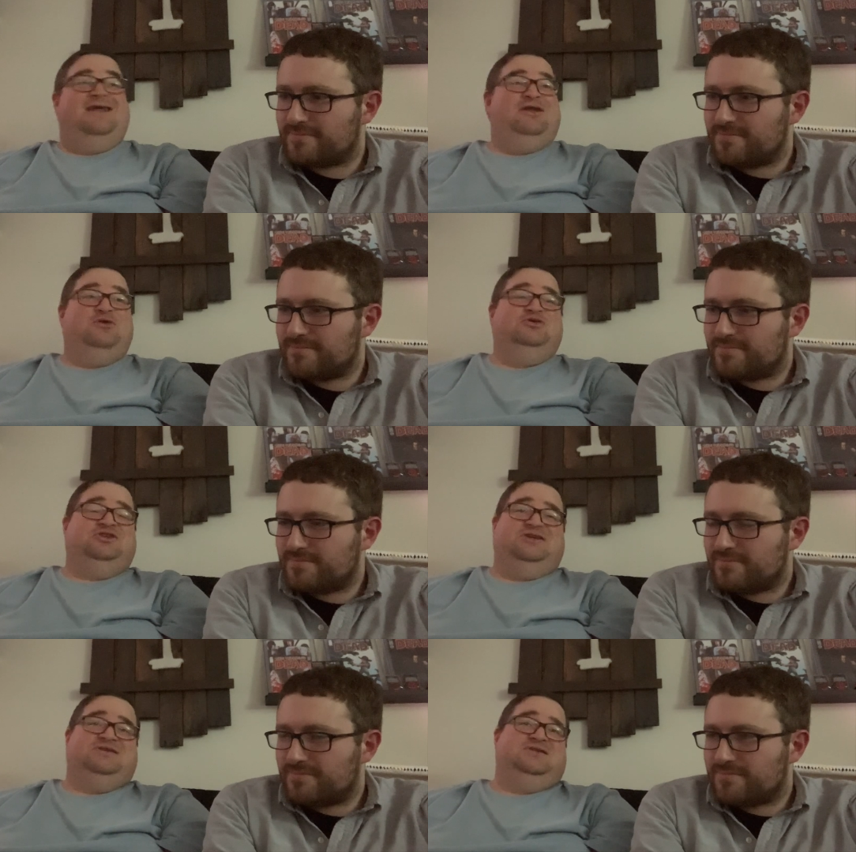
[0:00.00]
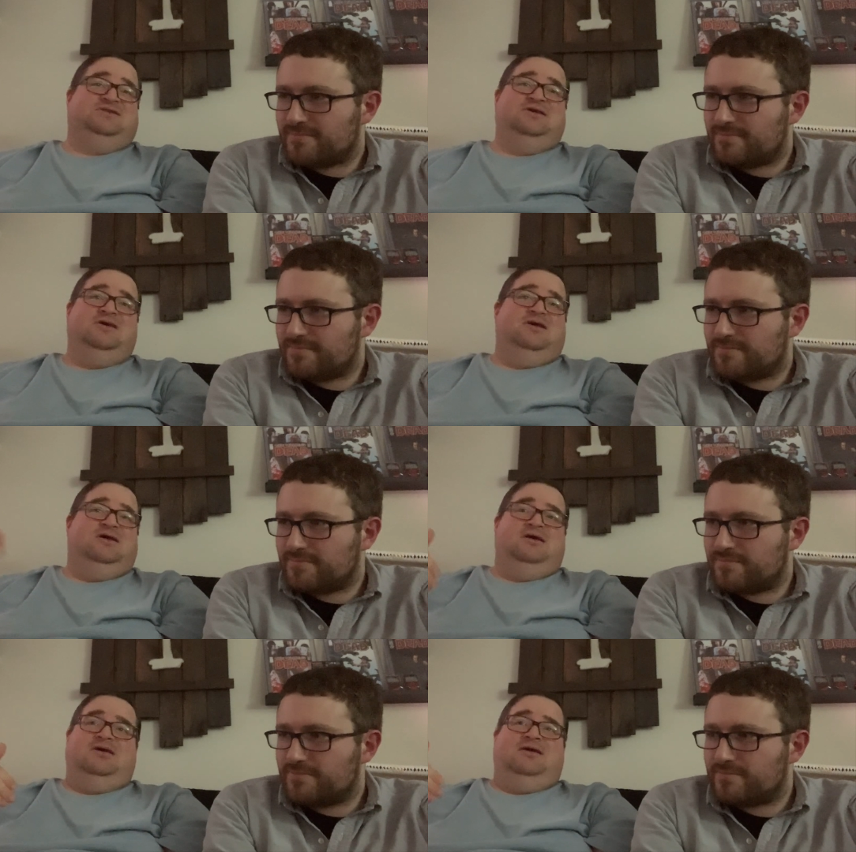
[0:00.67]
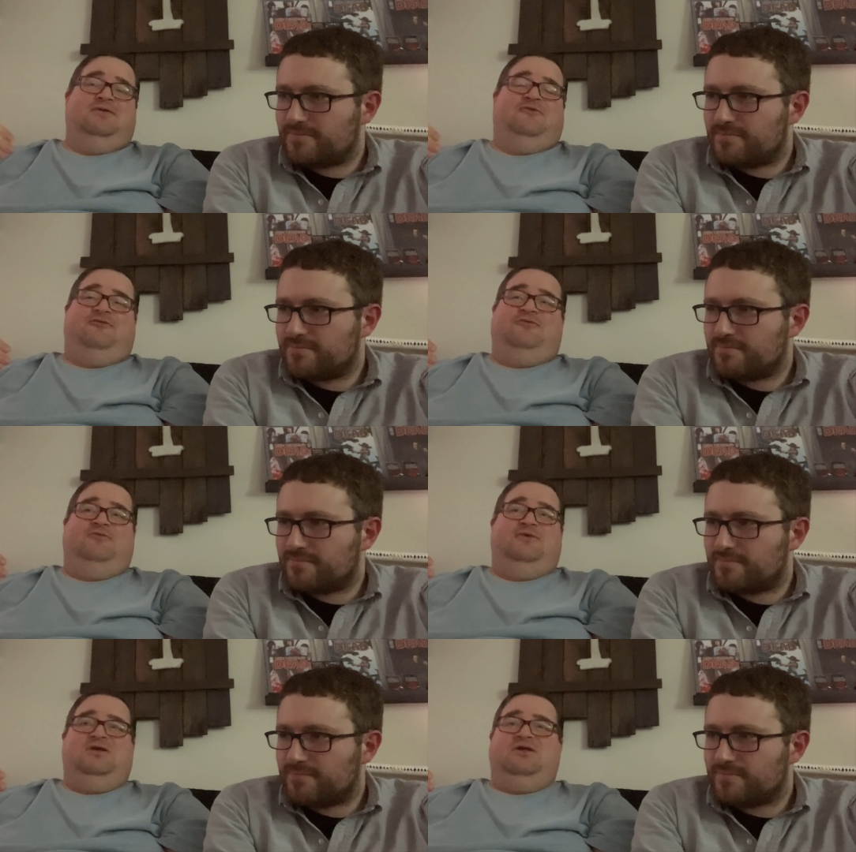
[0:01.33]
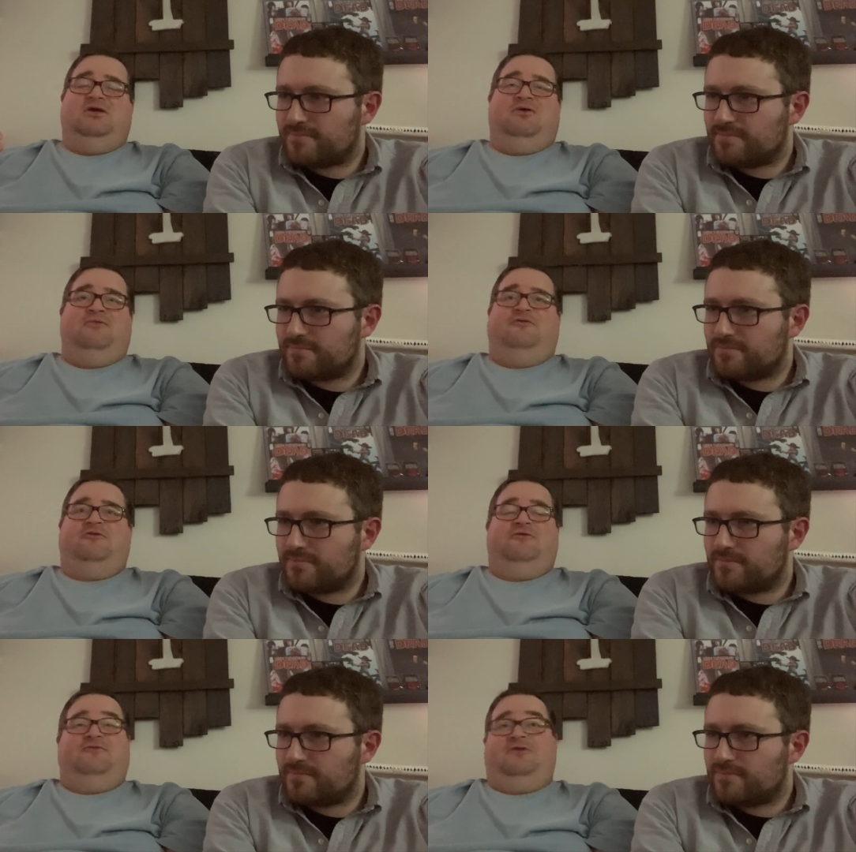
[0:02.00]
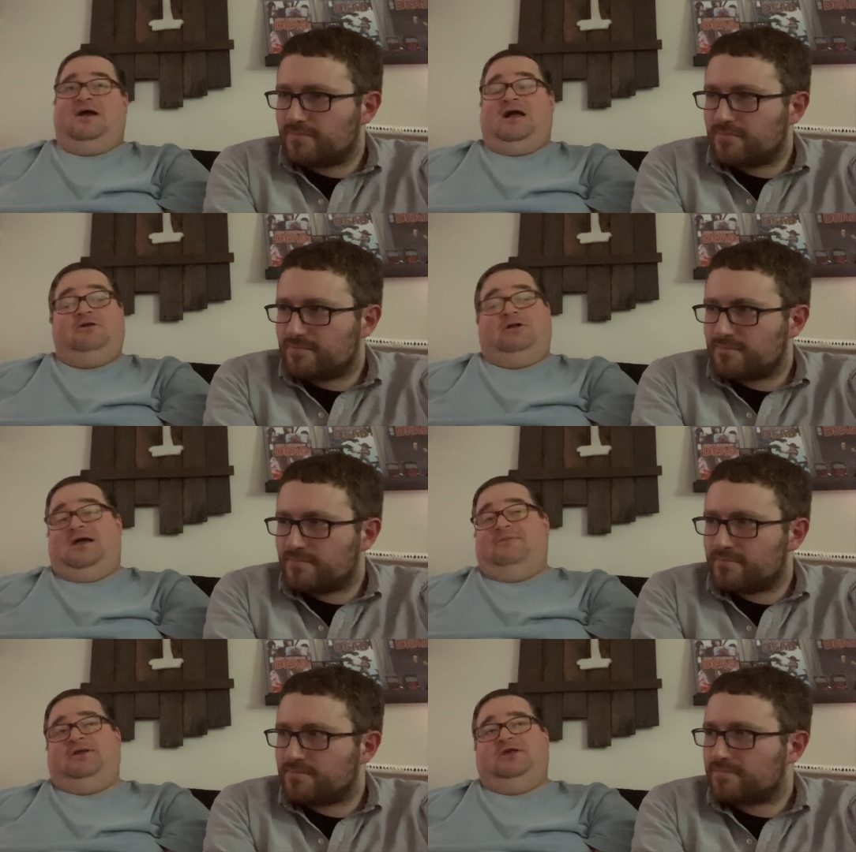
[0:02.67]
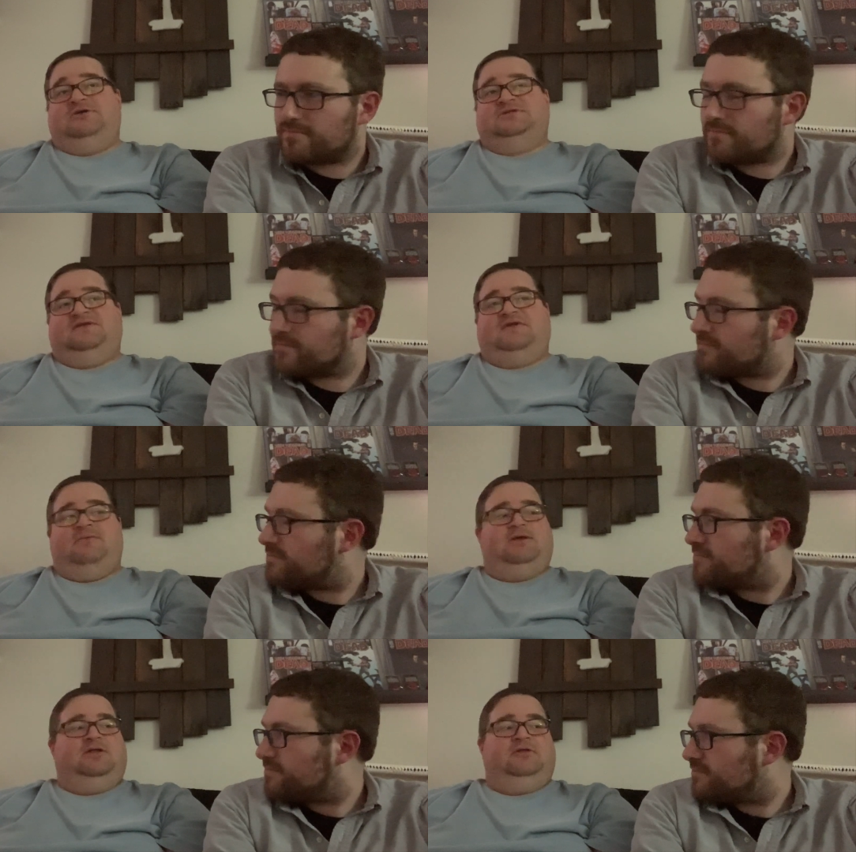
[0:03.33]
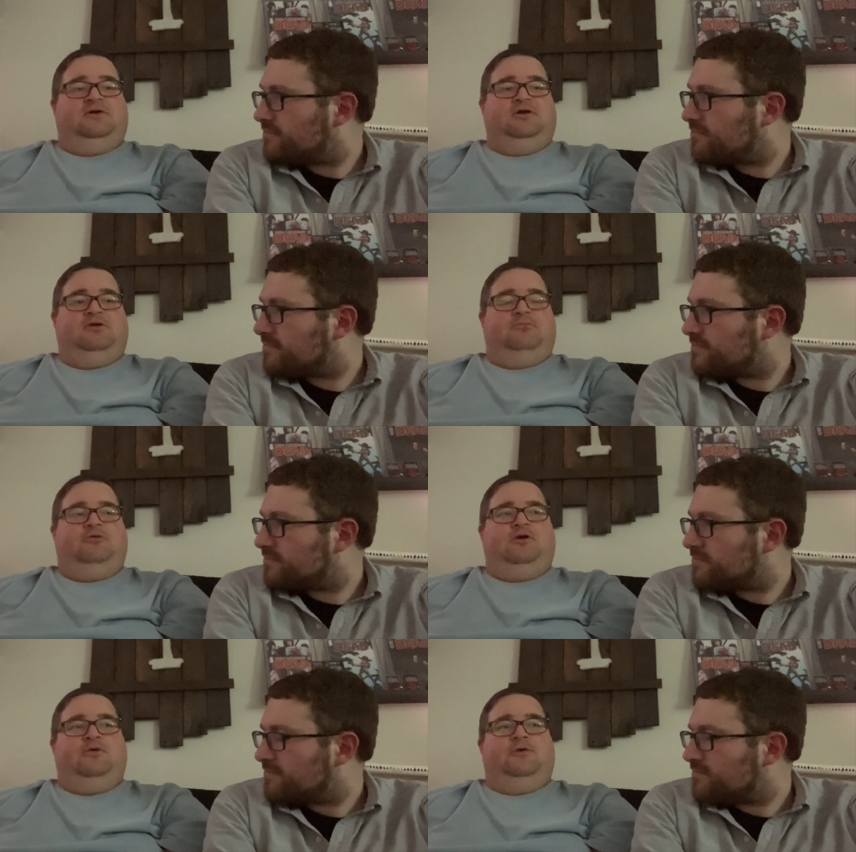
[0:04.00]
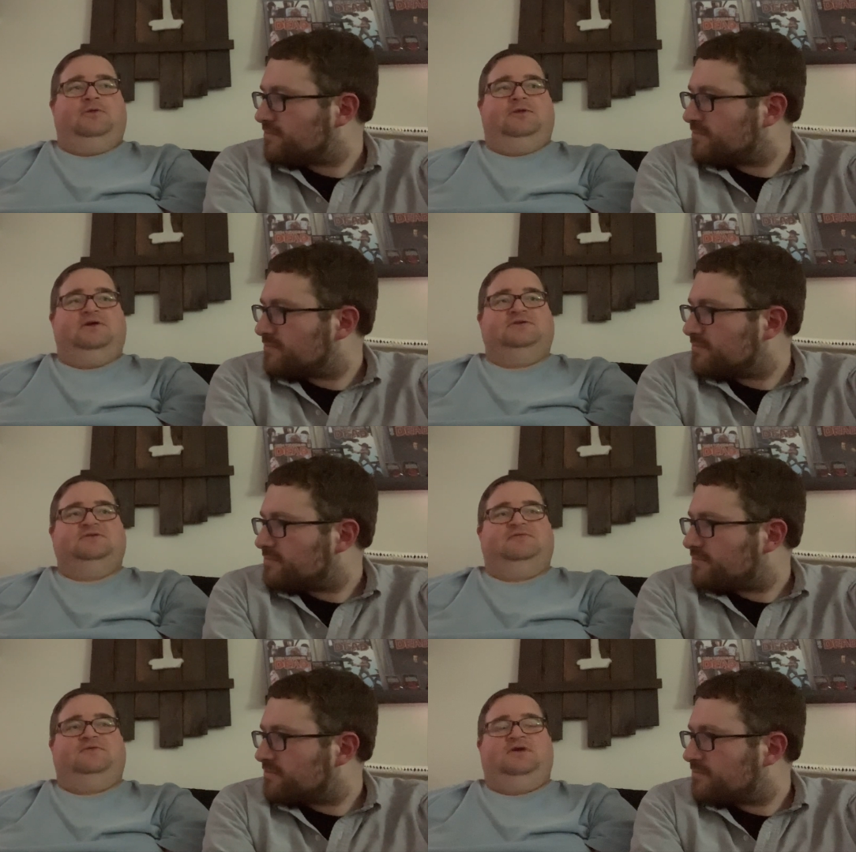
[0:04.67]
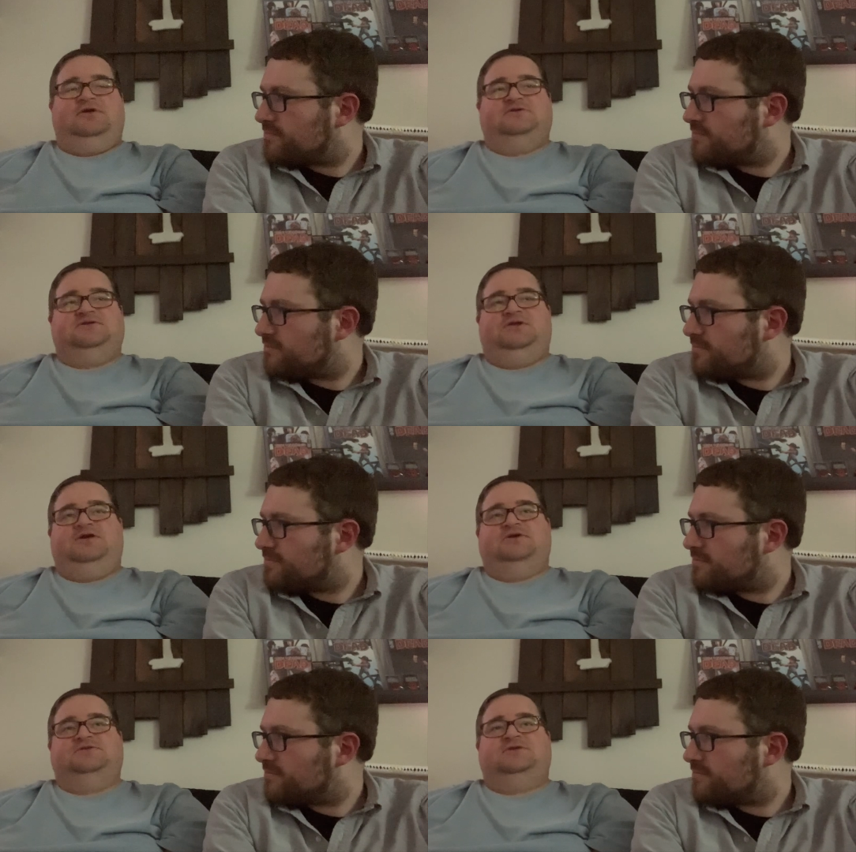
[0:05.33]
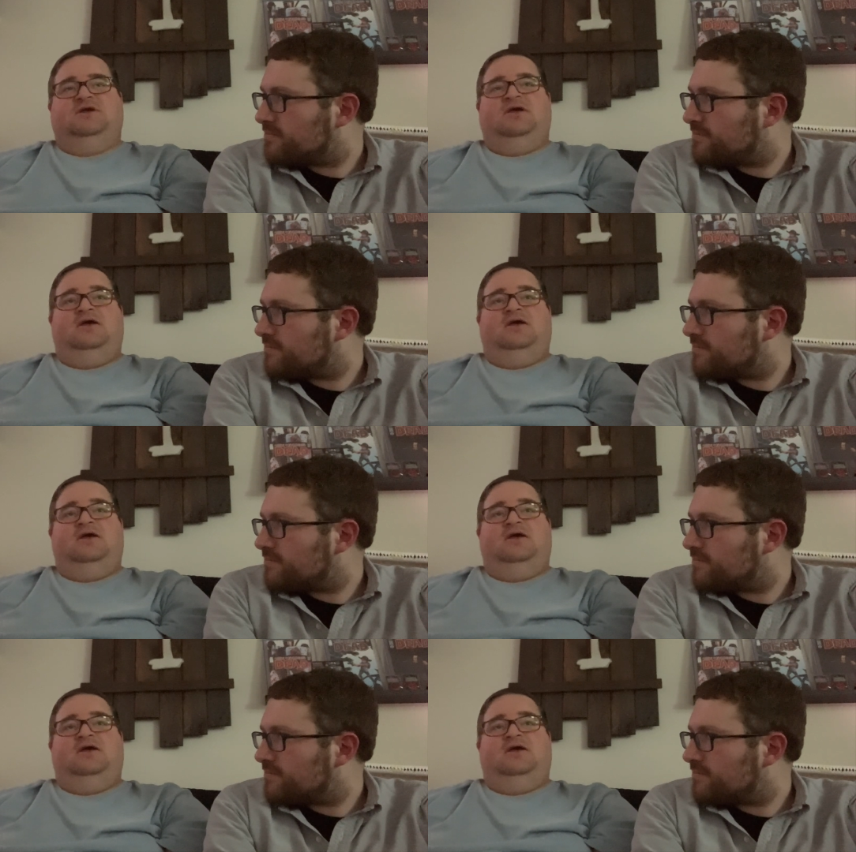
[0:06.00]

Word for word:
Speaker 1: I know just, you know, for, for I don't know how many years I've come in and look at your pre-order list for years and years,